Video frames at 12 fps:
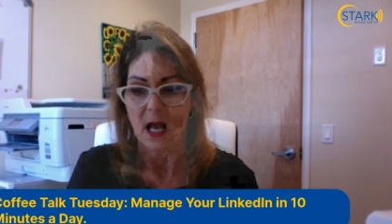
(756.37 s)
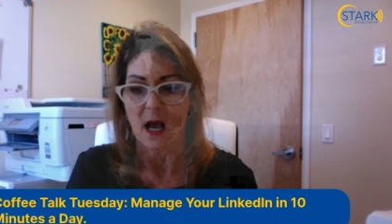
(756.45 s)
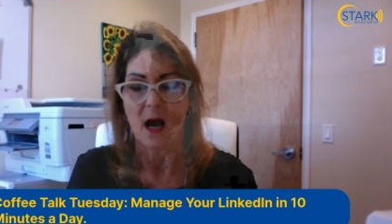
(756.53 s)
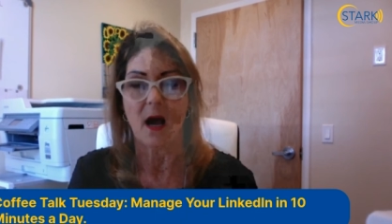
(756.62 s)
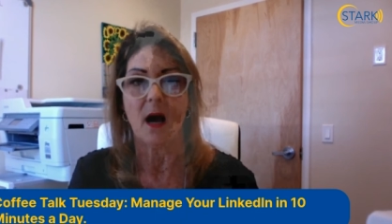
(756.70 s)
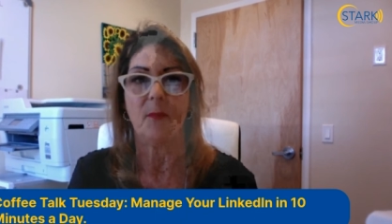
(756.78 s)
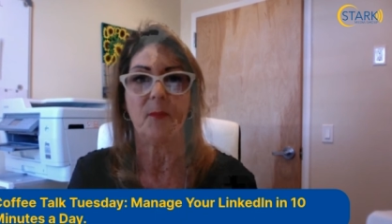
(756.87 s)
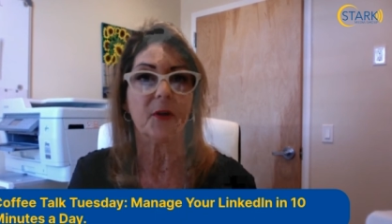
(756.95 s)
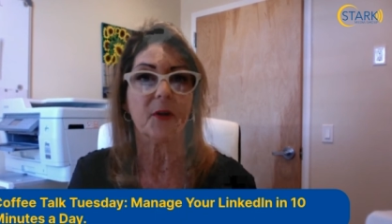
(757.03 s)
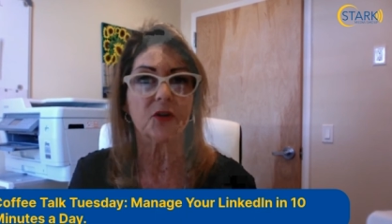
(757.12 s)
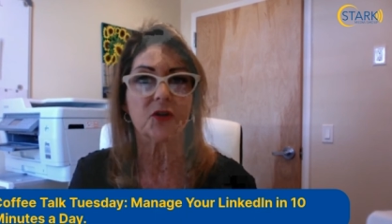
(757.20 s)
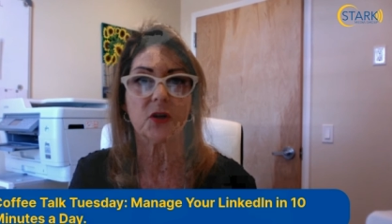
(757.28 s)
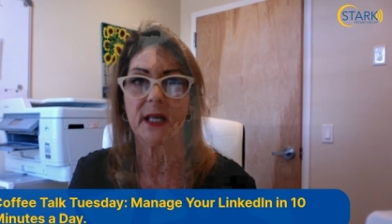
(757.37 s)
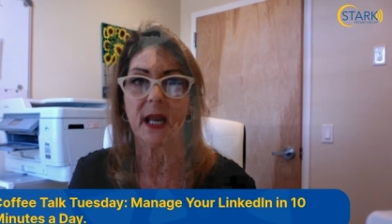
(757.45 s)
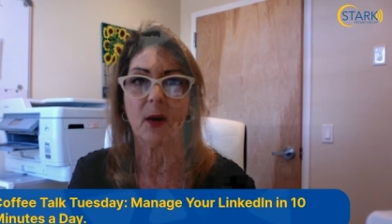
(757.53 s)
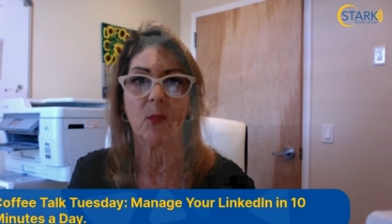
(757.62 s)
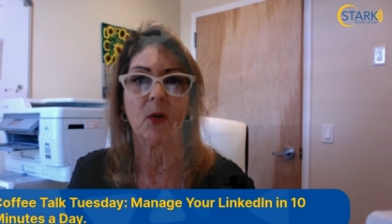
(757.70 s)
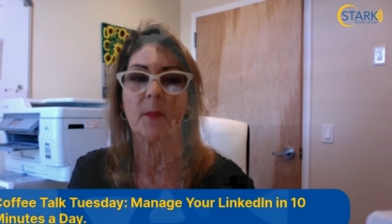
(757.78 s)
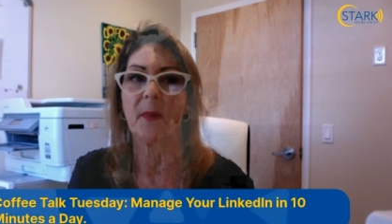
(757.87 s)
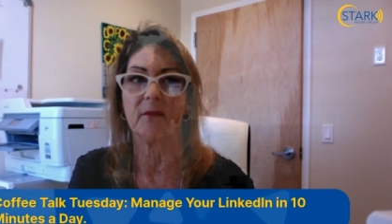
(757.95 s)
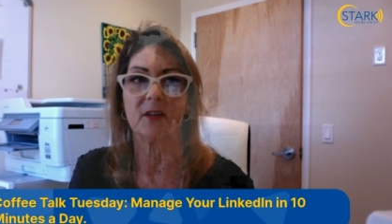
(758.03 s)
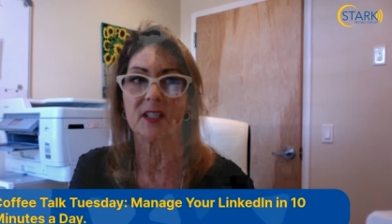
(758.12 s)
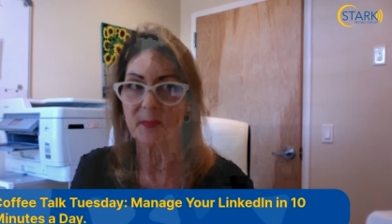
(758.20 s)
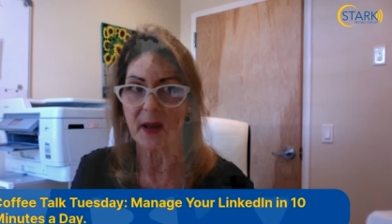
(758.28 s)
Uh, build your network by
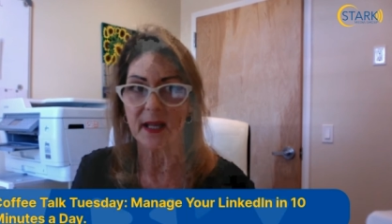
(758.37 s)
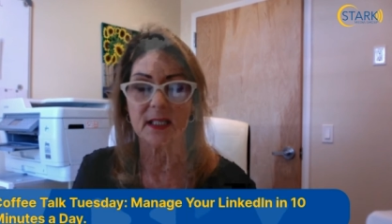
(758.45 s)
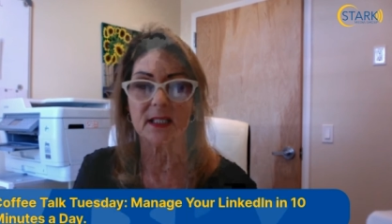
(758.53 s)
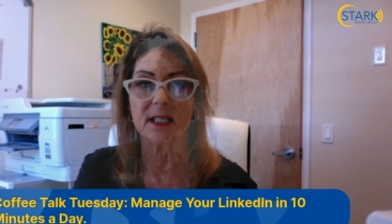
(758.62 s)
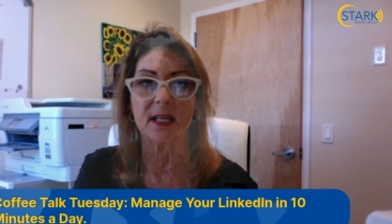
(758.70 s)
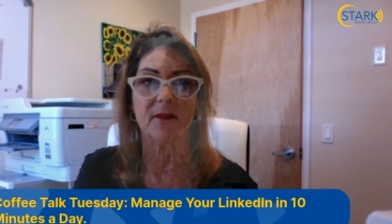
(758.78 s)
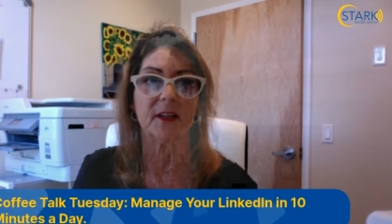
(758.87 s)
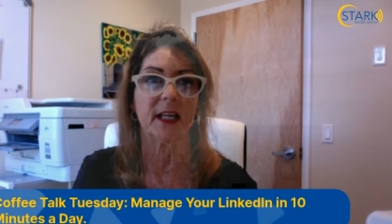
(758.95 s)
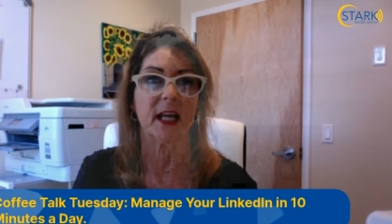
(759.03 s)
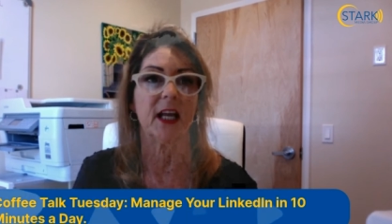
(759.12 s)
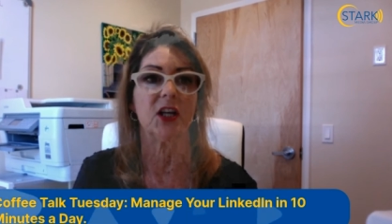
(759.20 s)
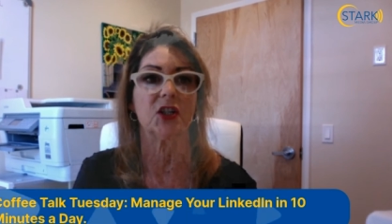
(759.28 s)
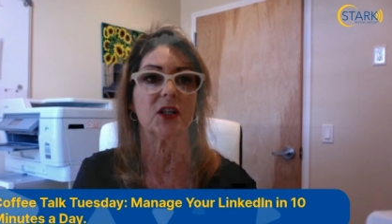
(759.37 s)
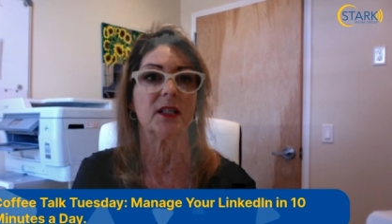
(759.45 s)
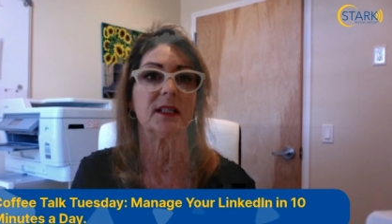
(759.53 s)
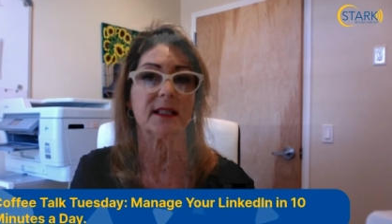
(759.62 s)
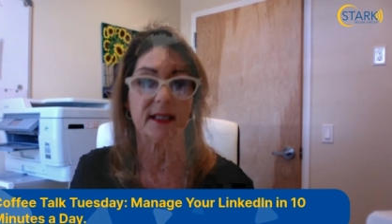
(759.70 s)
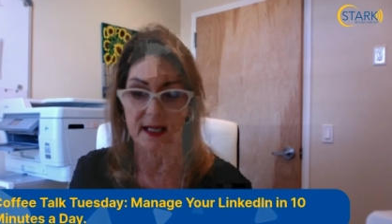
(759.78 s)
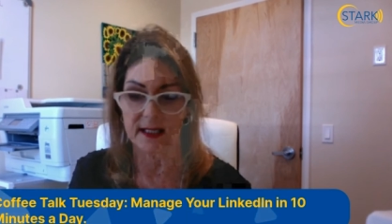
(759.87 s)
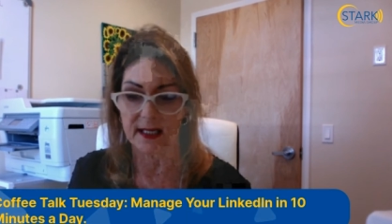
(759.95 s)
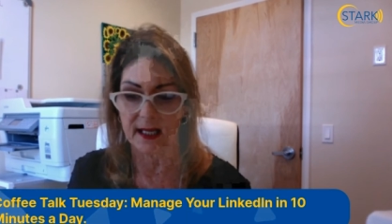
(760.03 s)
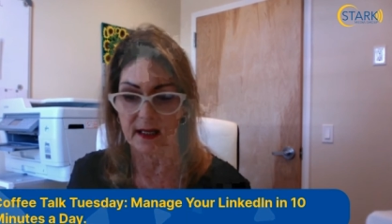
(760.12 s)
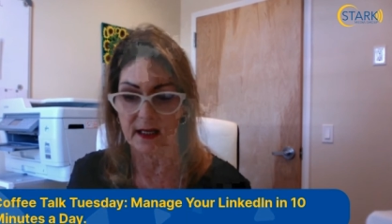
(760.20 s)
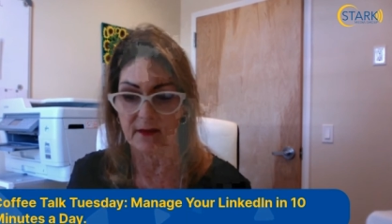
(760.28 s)
responding to invitations,
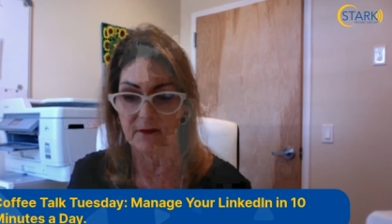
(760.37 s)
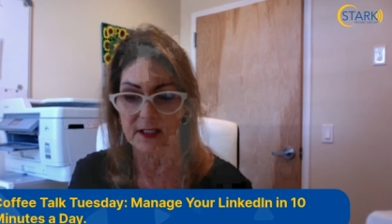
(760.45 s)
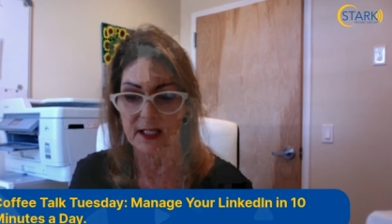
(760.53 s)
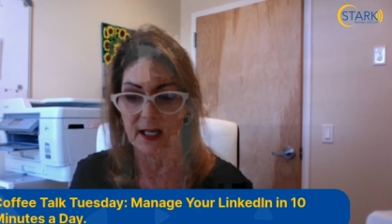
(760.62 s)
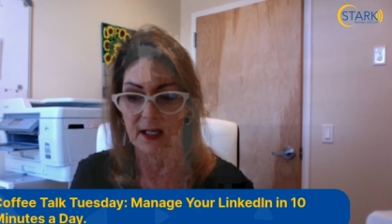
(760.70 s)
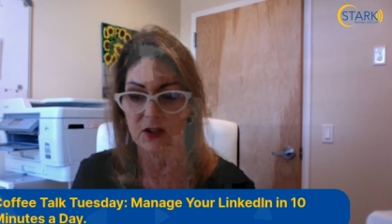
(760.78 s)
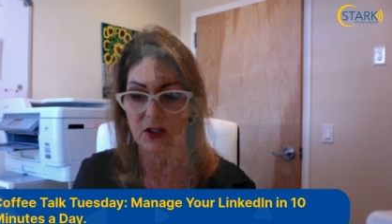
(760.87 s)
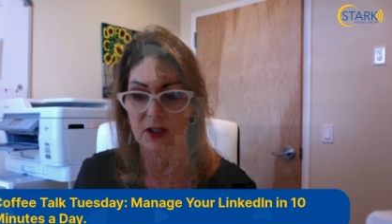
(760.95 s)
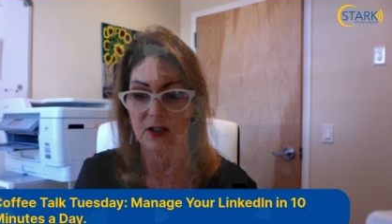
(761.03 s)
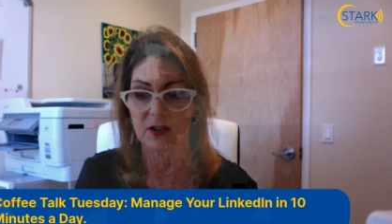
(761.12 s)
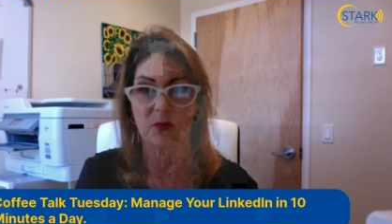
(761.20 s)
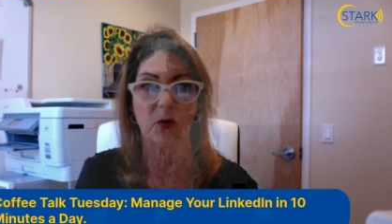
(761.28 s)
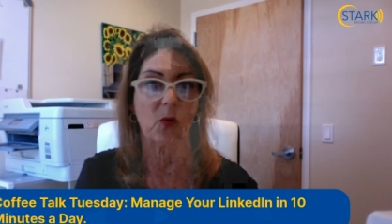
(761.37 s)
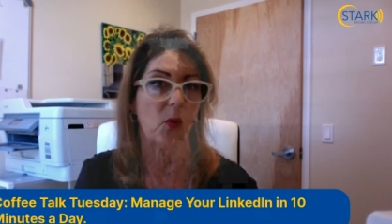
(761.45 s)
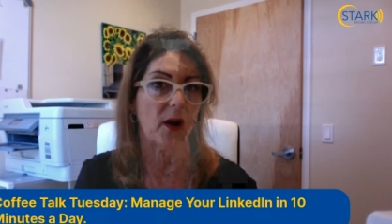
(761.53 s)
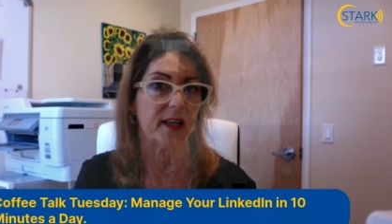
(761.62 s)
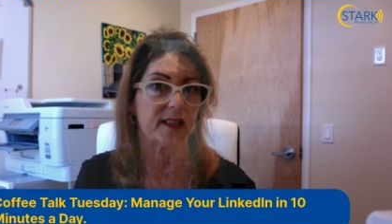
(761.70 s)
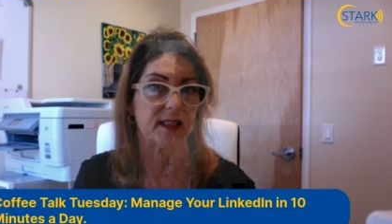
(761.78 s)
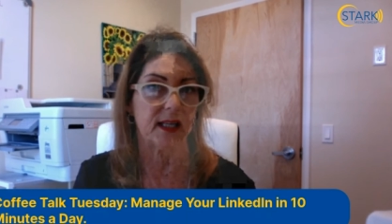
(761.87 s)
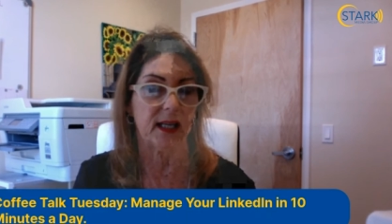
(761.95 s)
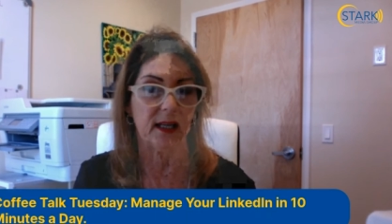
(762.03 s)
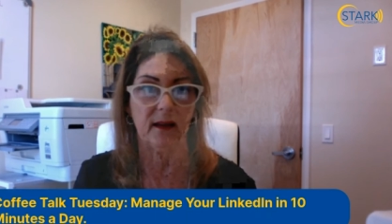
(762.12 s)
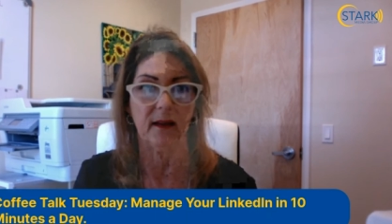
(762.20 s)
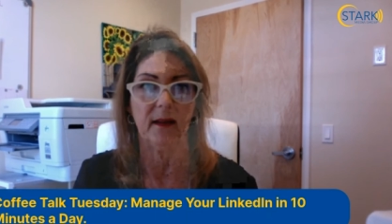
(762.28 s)
sending out invitations,
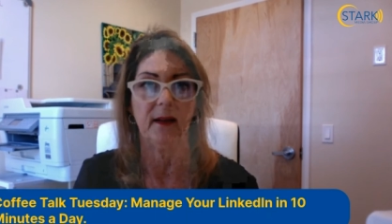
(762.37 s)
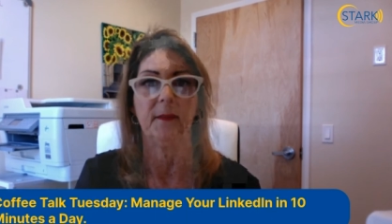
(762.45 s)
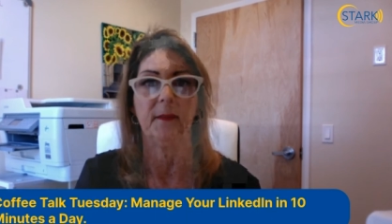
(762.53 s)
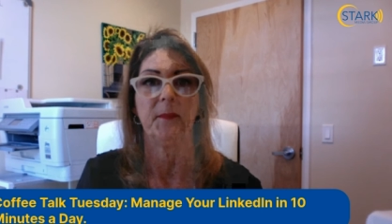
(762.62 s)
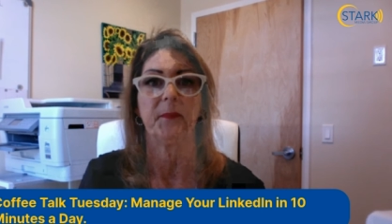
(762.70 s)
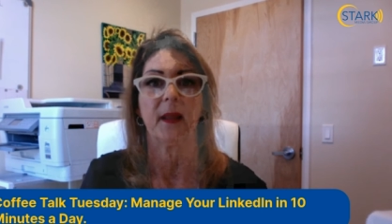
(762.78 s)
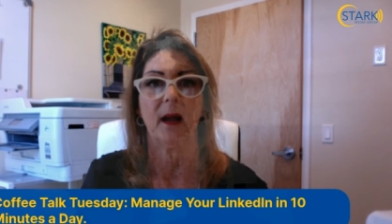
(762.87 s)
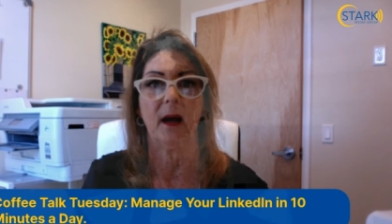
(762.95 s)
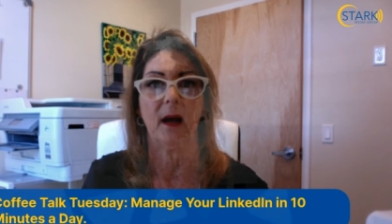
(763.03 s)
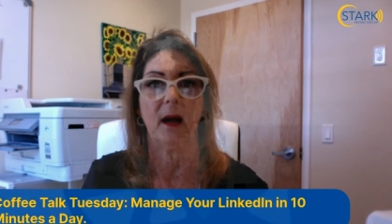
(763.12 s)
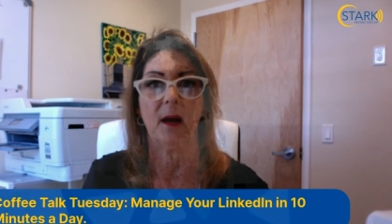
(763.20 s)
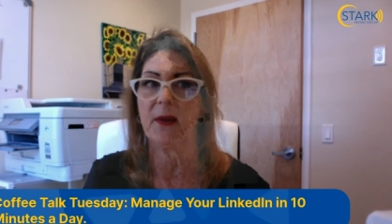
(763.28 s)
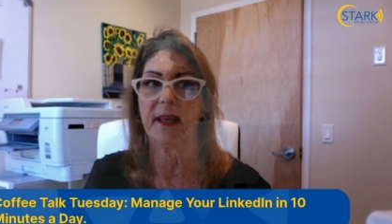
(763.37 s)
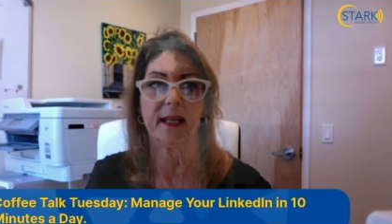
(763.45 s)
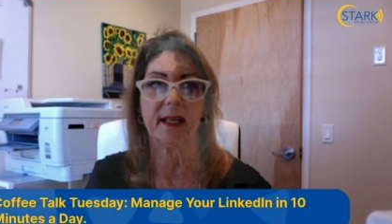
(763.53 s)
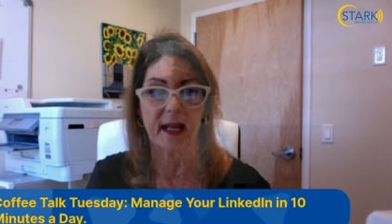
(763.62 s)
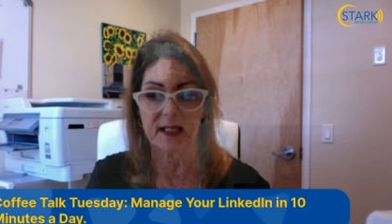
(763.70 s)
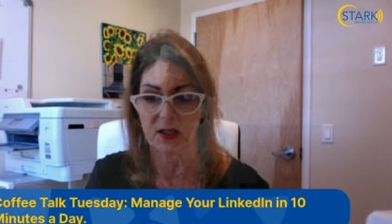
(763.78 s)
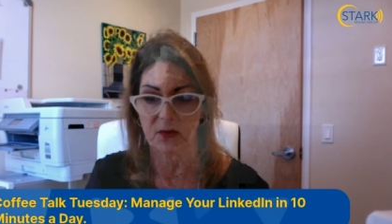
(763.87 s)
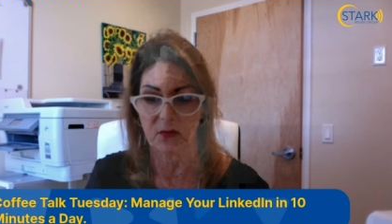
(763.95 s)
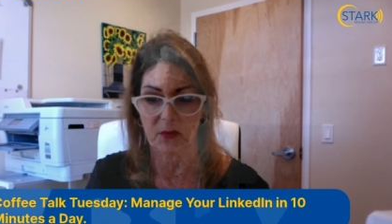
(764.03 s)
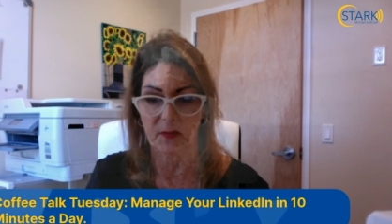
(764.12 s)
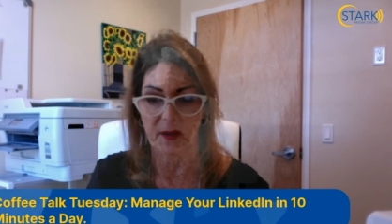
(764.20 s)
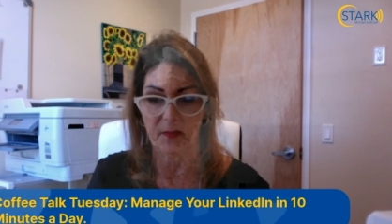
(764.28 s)
requesting, um, and connecting
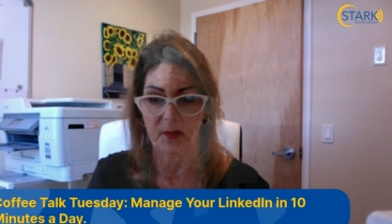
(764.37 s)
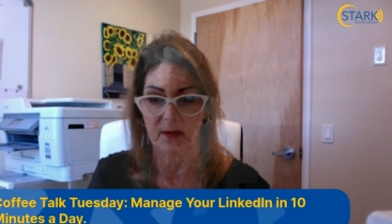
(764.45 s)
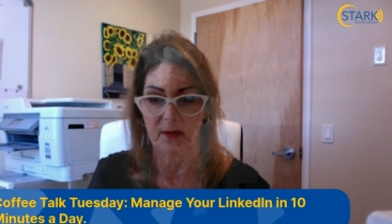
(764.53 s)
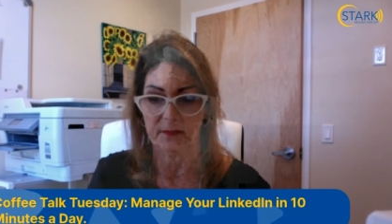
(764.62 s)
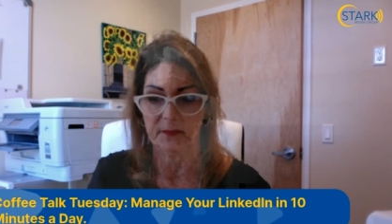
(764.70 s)
with people.